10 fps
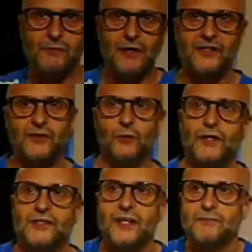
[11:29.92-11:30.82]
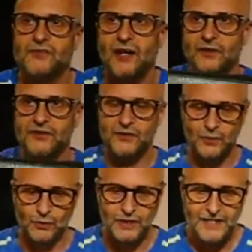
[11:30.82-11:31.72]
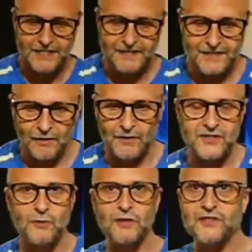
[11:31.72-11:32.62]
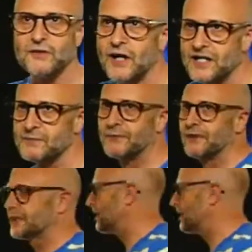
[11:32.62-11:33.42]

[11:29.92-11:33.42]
stool is here. I'm just sat on a stool, currently talking to you guys. But if I go